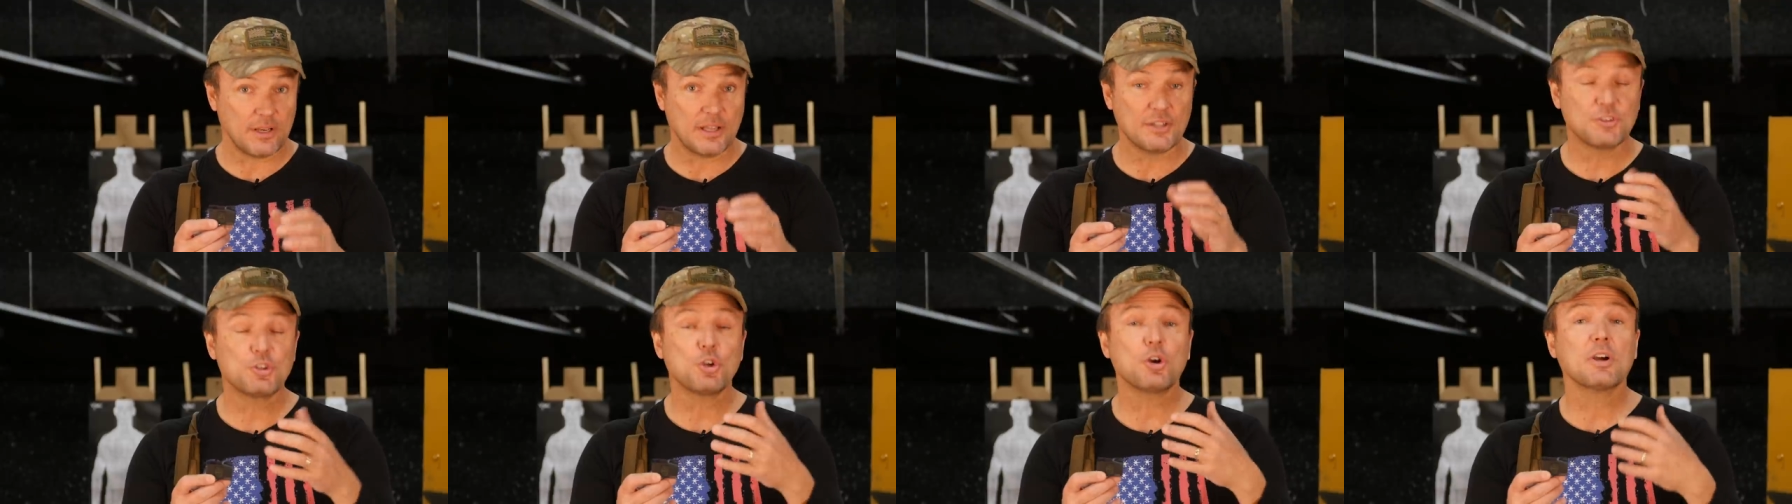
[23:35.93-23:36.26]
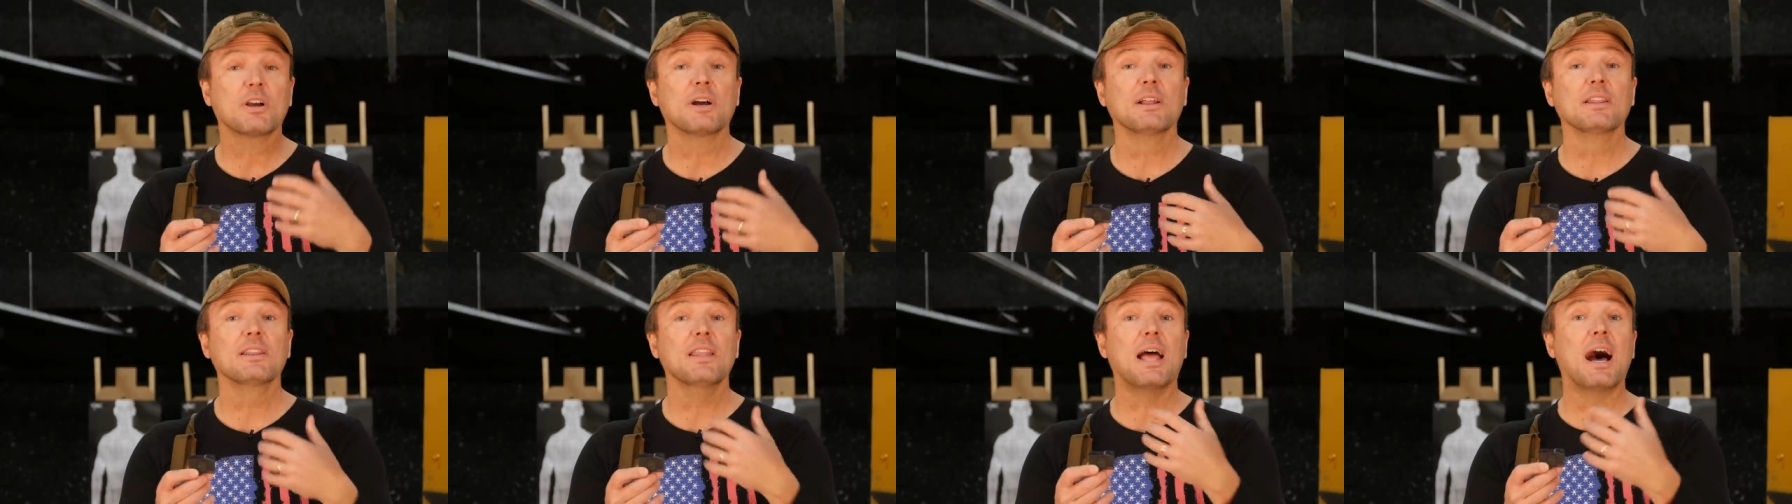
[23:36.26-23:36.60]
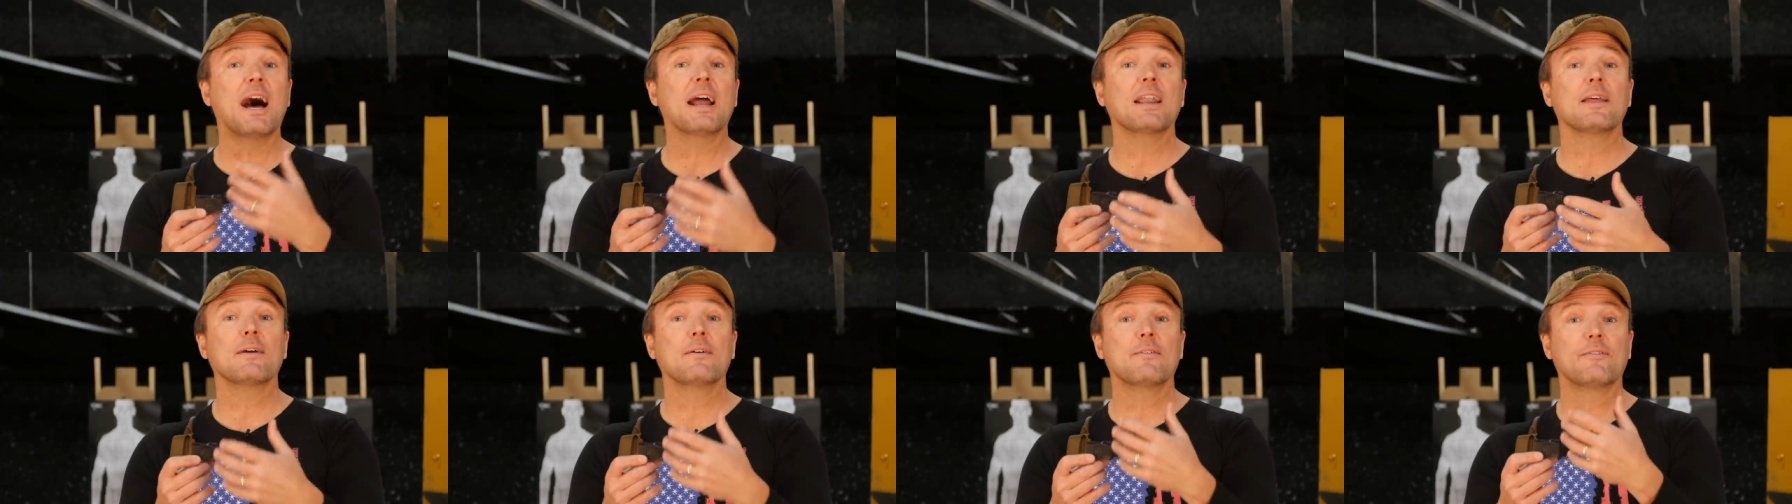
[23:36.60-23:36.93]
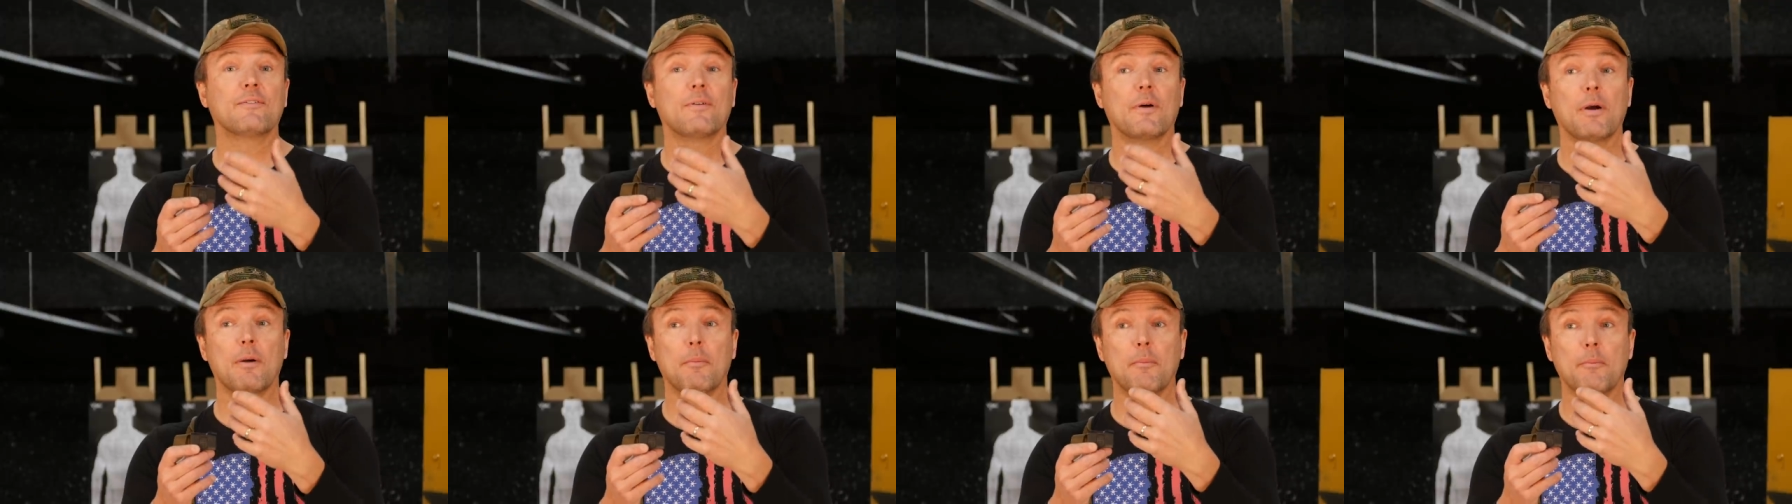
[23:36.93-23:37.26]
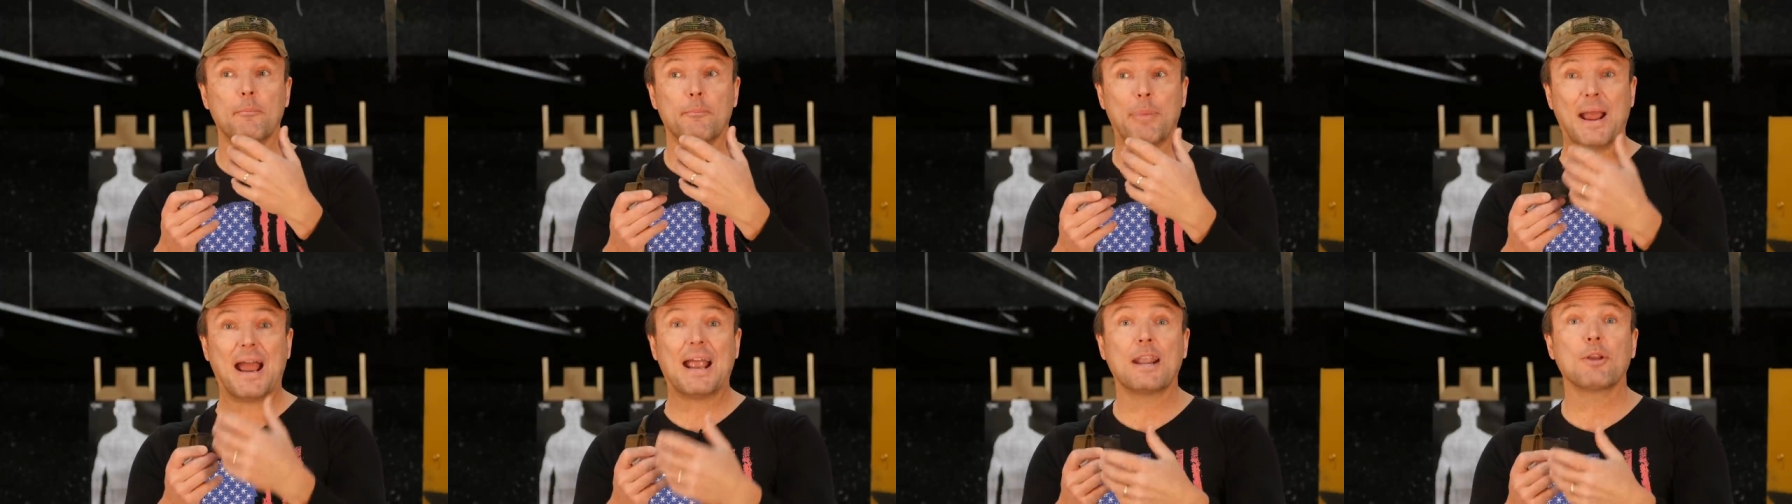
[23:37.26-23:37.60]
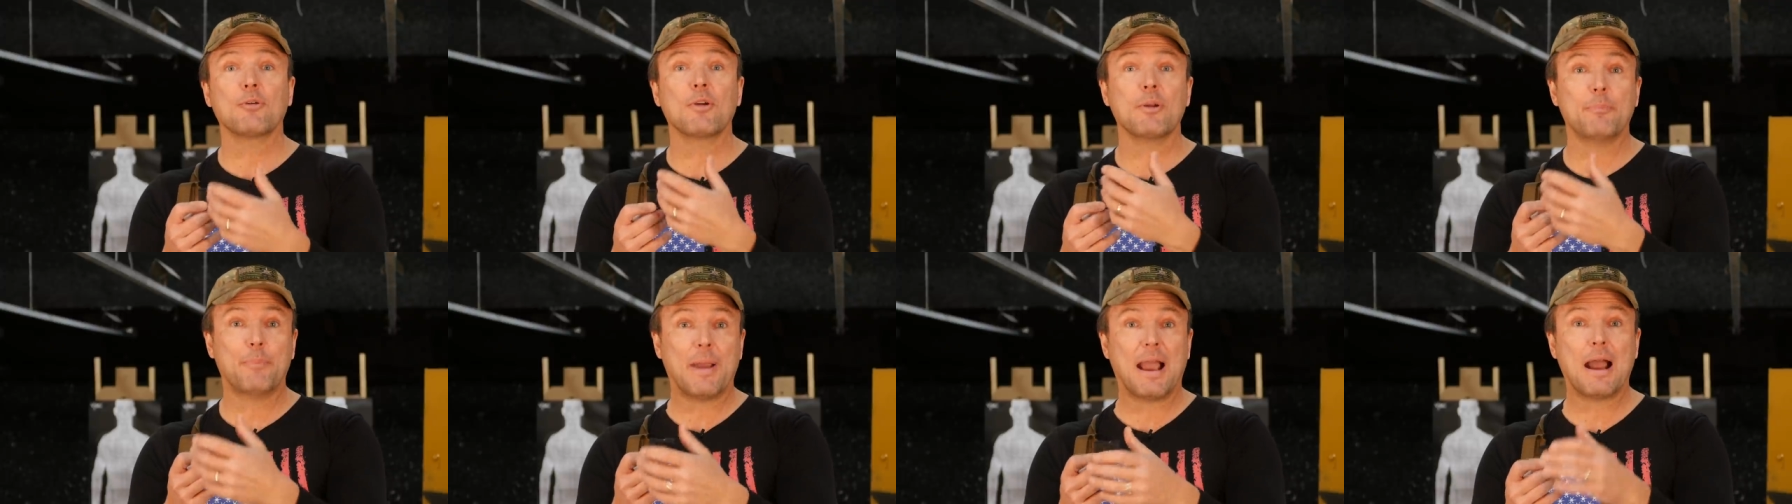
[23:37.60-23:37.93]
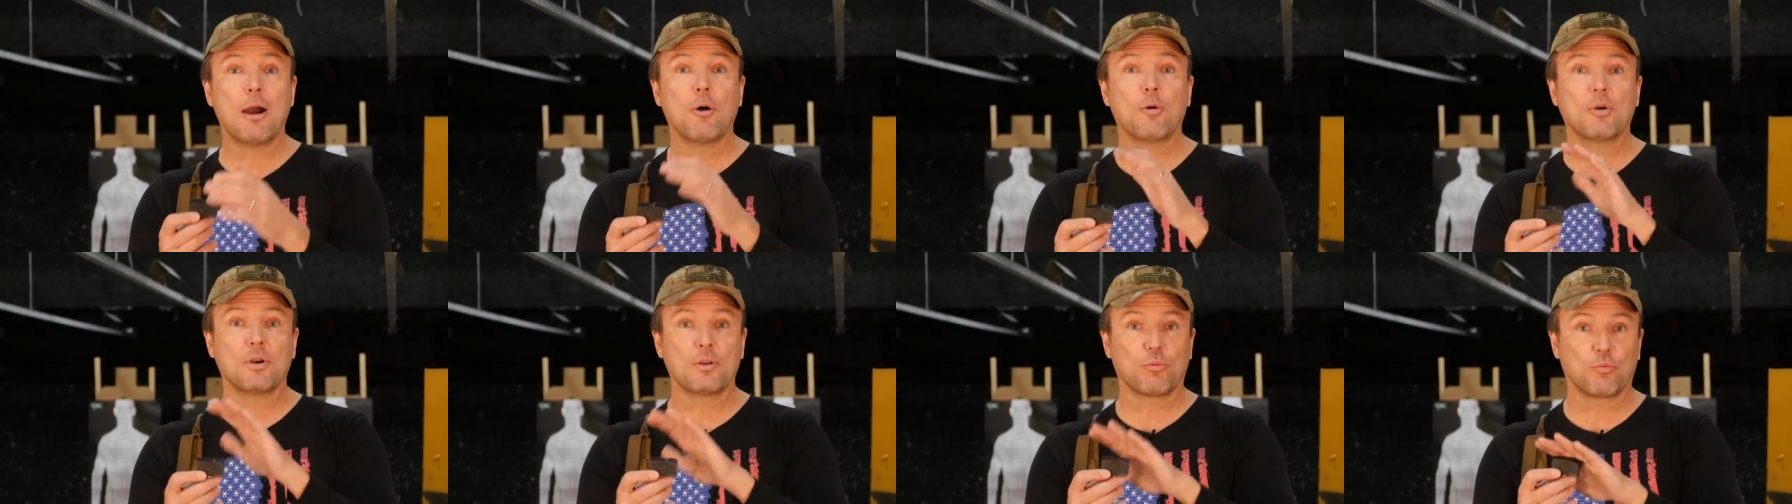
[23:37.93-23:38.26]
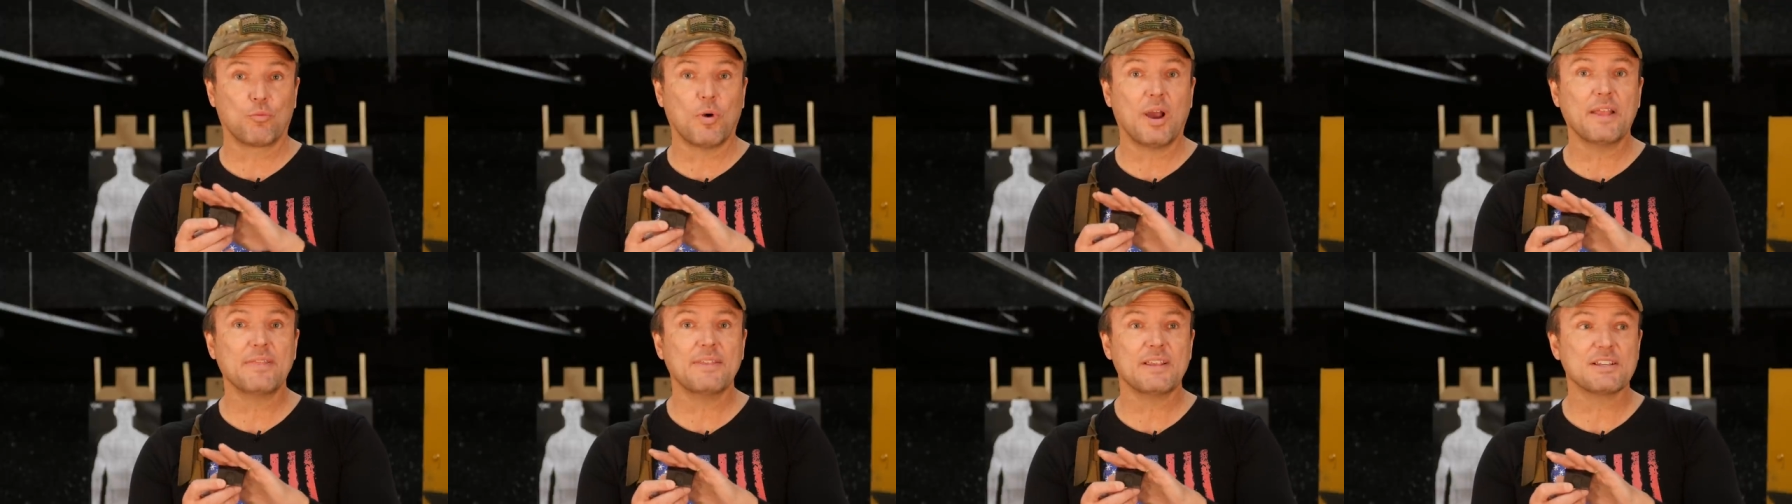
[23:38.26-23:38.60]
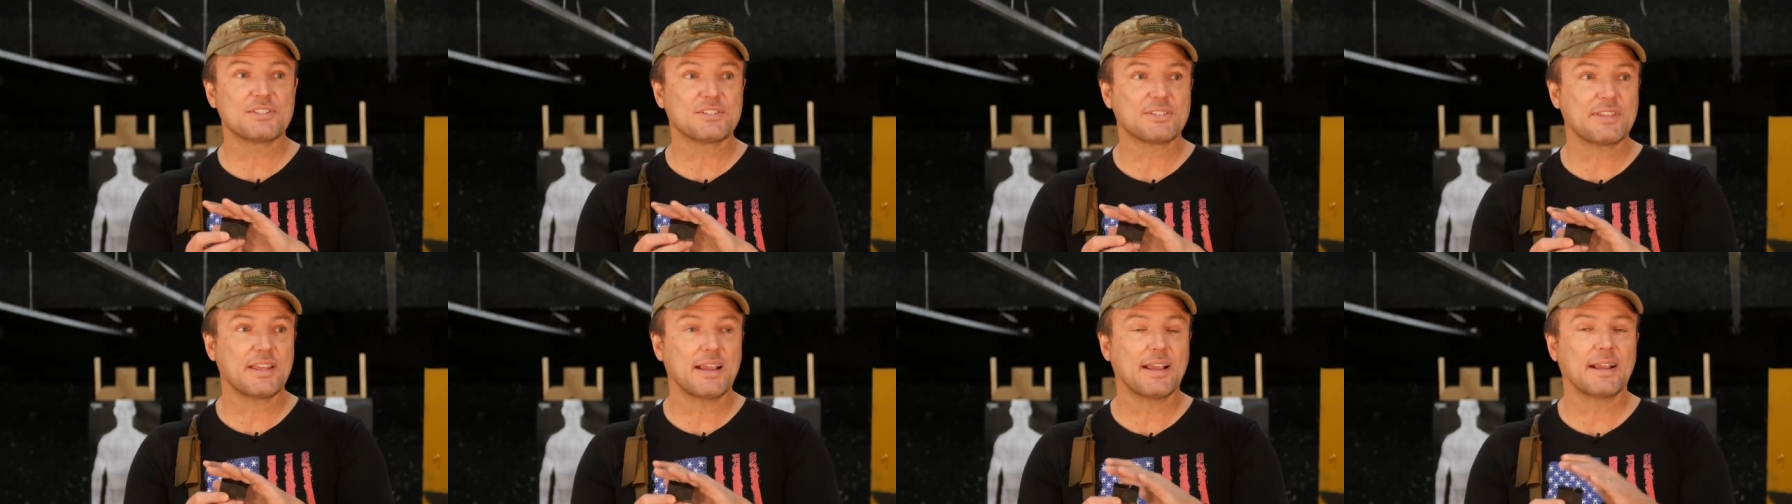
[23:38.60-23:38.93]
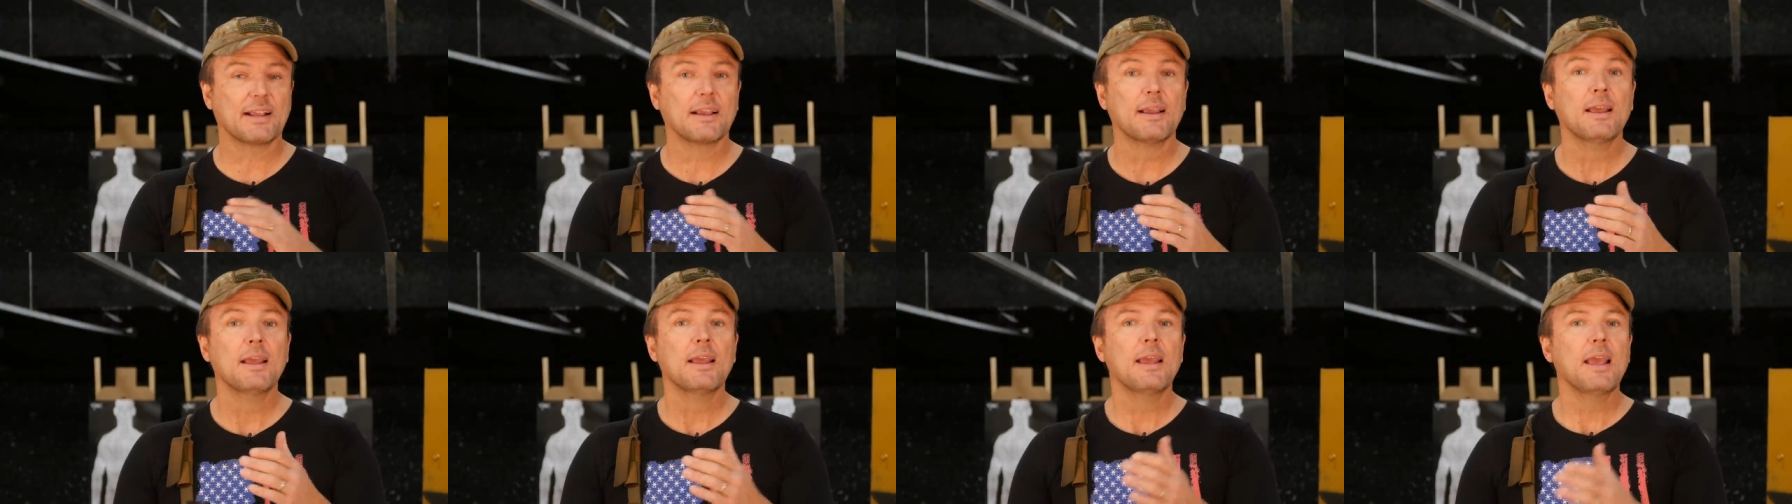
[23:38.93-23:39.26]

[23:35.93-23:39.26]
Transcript: It took a lot of battery power to run this thing,